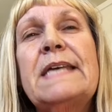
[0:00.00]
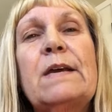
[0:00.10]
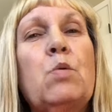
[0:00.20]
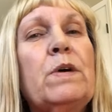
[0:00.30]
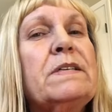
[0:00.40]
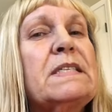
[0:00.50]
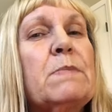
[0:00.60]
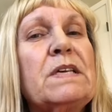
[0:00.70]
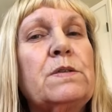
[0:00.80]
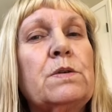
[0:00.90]
take one a
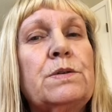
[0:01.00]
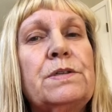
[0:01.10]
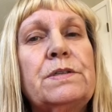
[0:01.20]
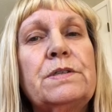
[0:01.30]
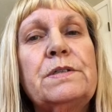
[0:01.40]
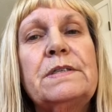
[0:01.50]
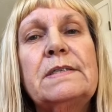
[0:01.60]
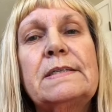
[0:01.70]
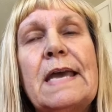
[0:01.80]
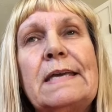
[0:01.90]
semester just to
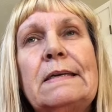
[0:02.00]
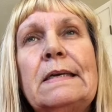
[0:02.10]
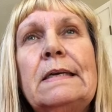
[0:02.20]
stay